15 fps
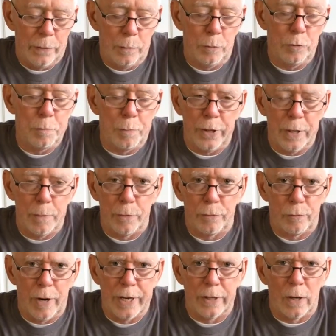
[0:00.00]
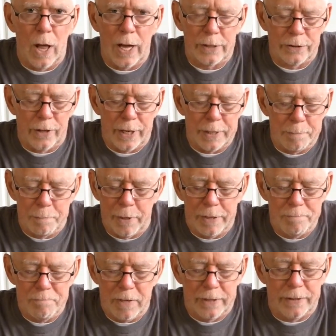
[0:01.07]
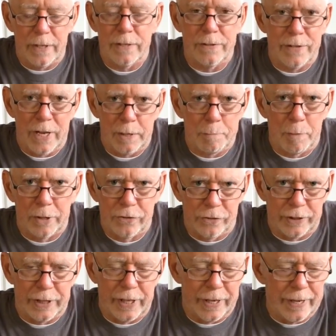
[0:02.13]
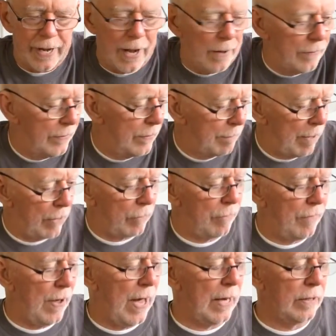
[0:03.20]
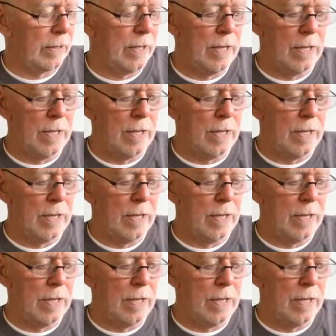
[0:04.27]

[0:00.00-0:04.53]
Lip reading: it was put in with red Loctite, but it didn't take much to get it out. As a matter of fact,